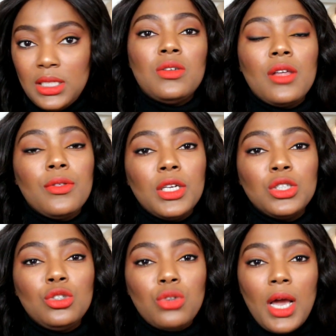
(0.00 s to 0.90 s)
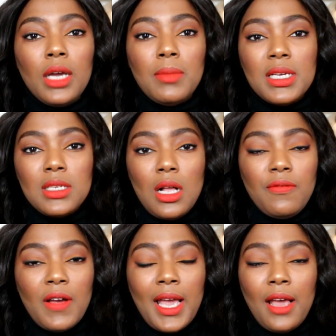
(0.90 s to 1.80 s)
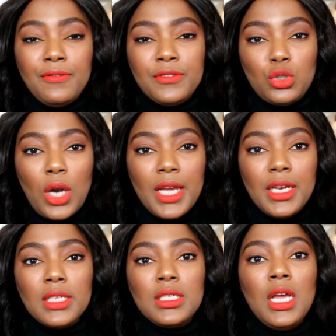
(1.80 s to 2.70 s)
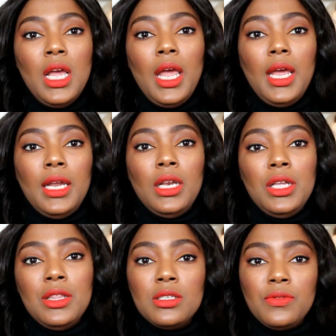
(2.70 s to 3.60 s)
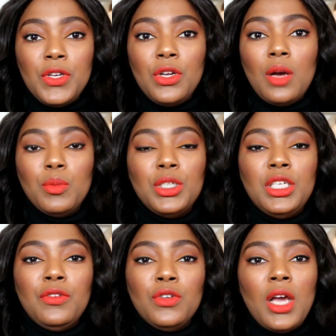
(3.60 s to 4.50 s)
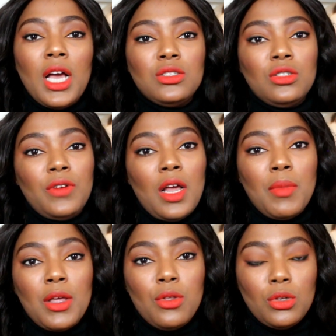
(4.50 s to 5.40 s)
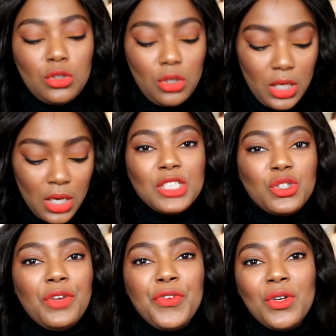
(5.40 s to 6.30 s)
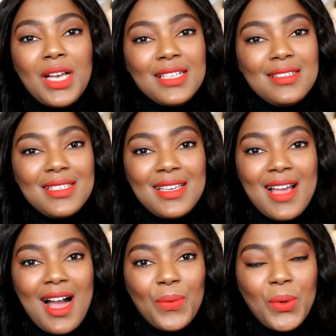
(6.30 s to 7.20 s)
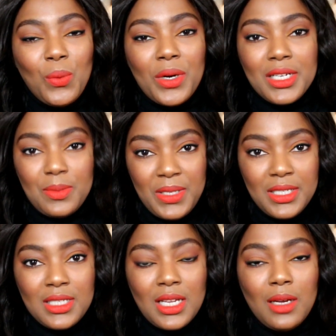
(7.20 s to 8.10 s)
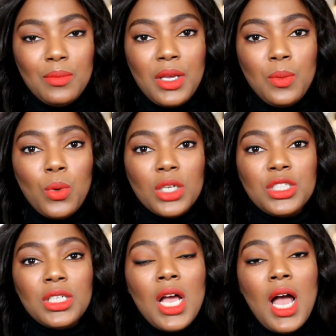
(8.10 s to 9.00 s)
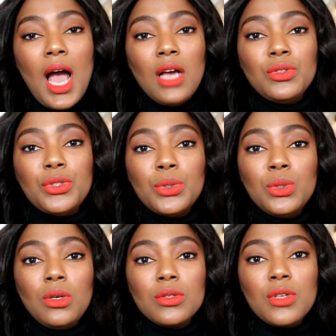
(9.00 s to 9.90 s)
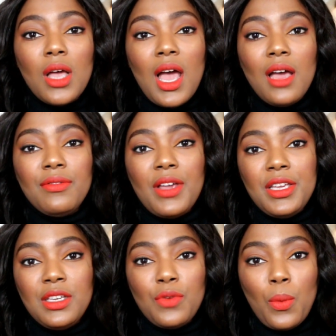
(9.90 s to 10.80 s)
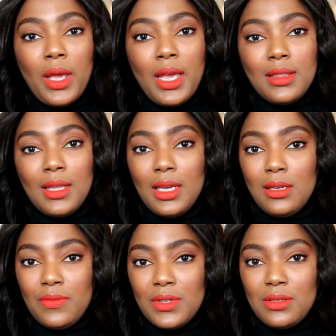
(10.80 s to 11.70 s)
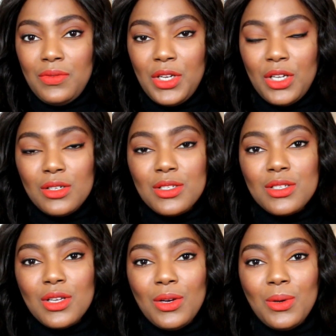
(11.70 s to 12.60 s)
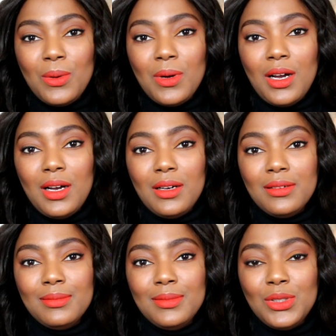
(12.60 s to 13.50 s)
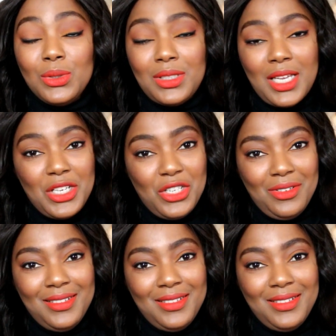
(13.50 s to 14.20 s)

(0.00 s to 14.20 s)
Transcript: So I thought I should try it myself. I have tried it, and in this video I'm going to give you guys sort of like my thoughts on it. So if you'd like to see how it works, please keep watching. I do also have a giveaway at the end of this video, so do stay tuned.